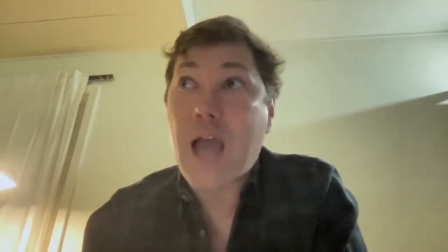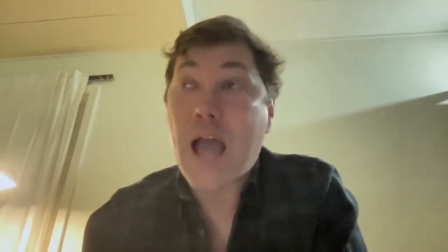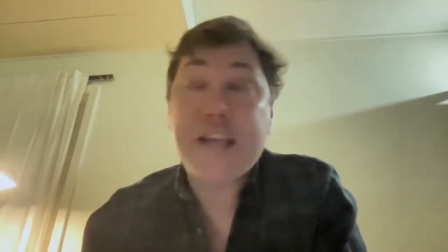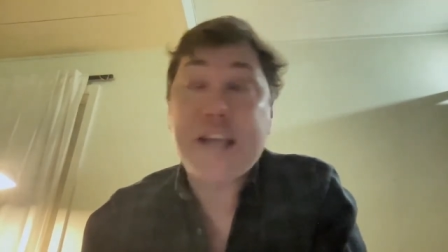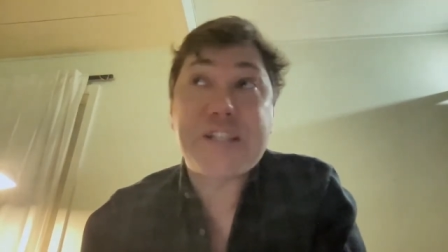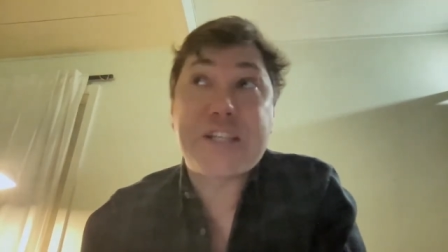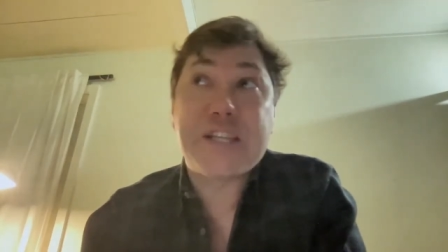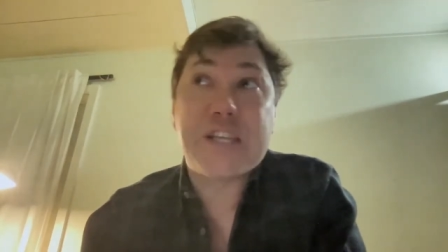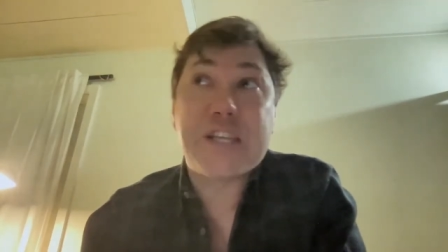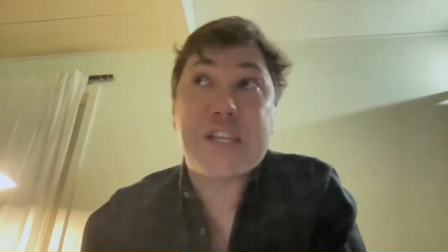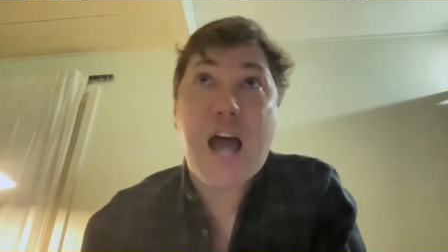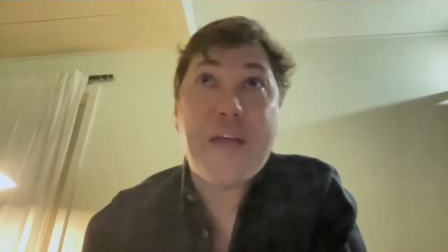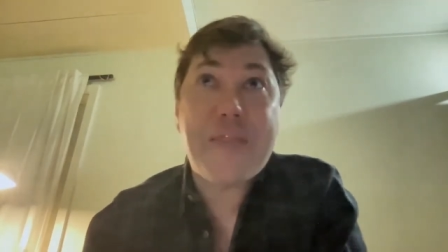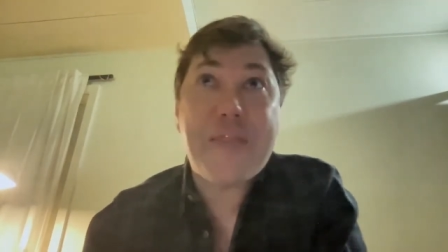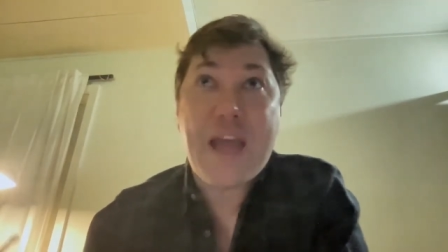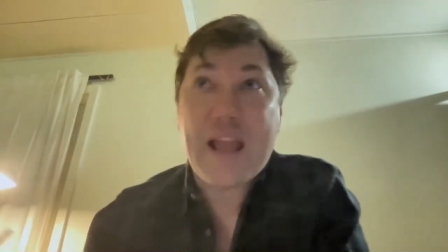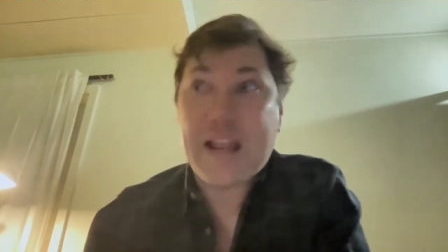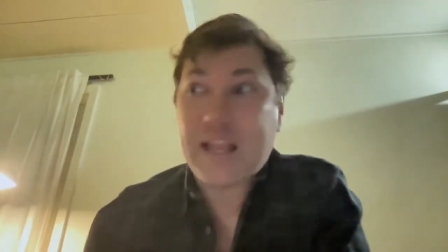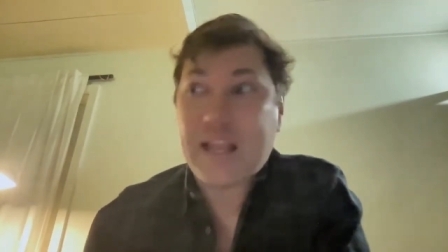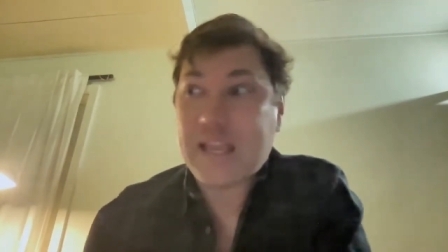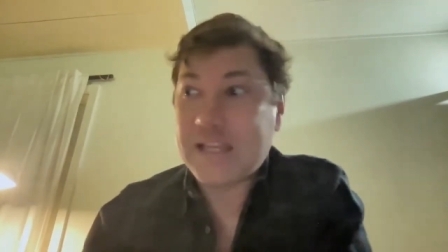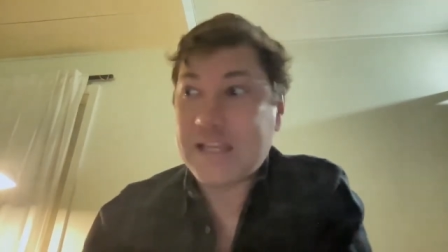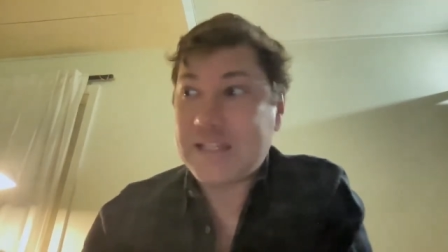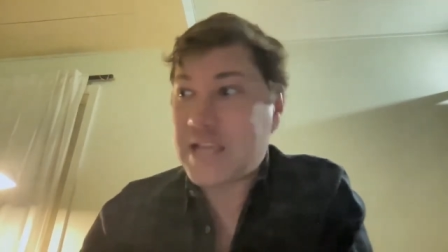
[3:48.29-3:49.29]
actually not
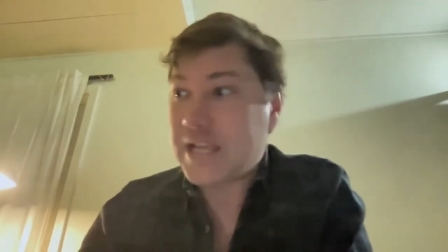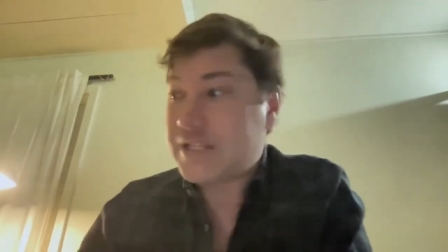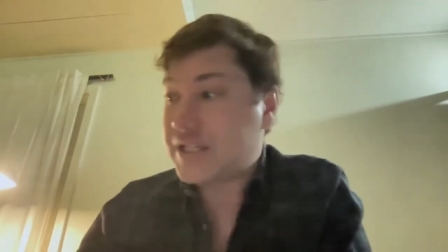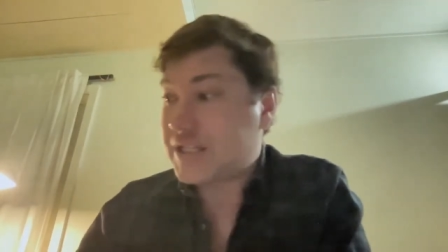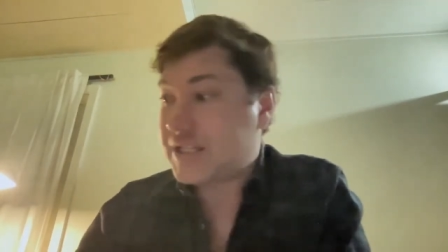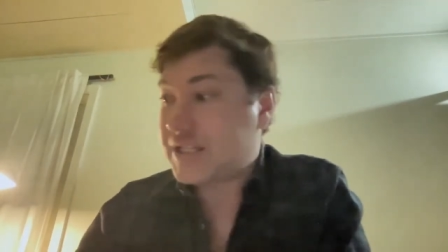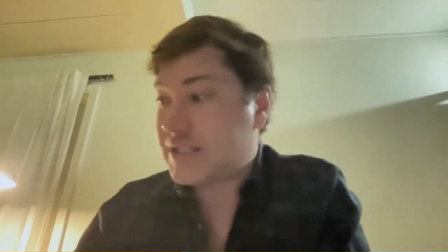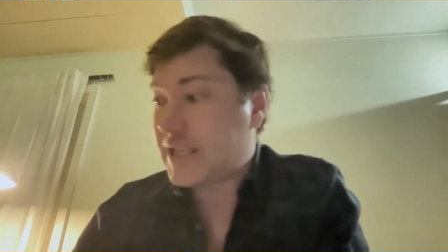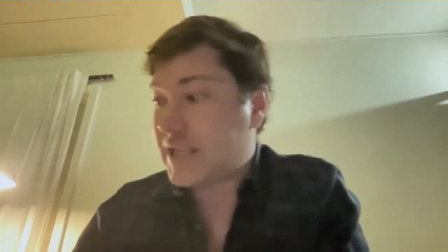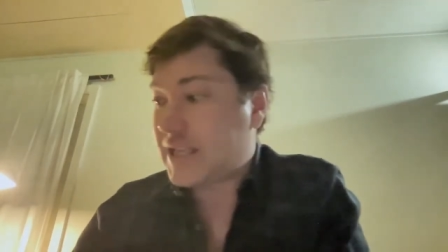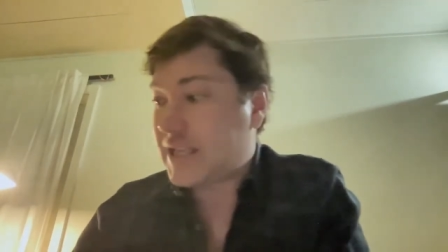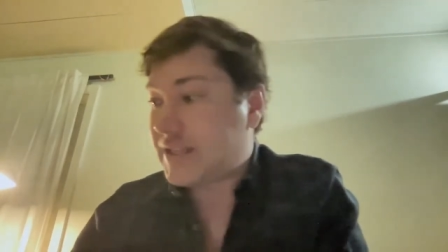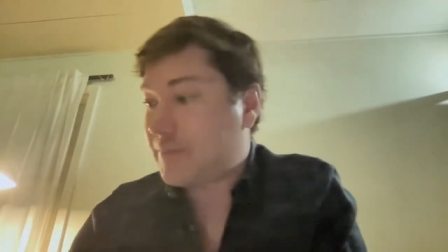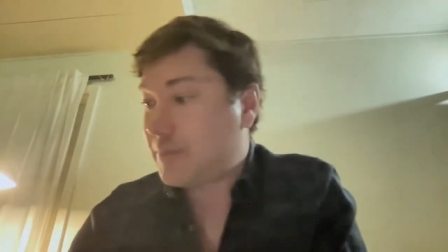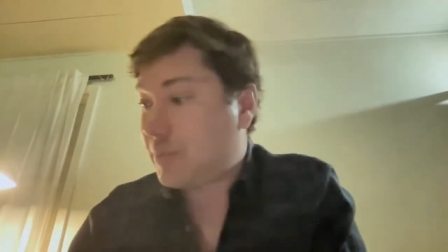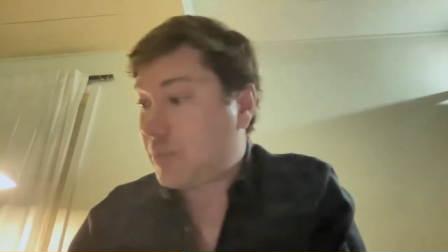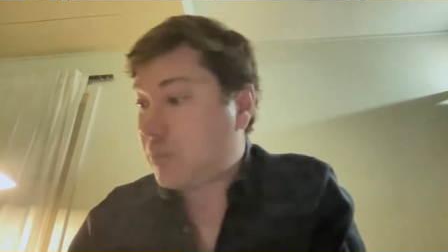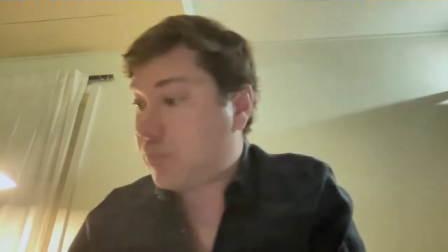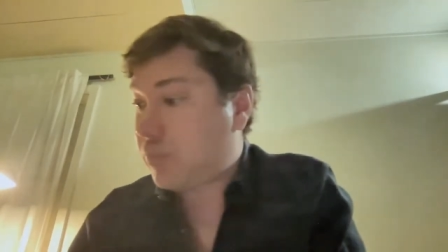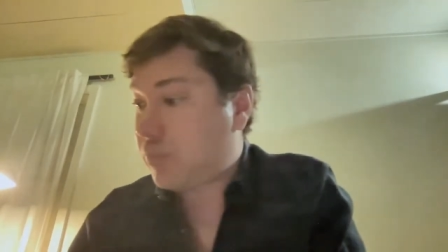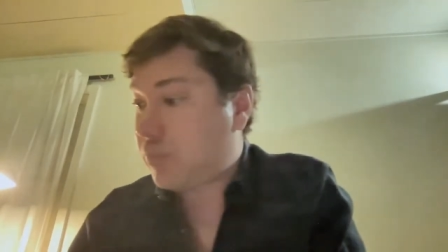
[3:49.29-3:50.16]
that contentious. That's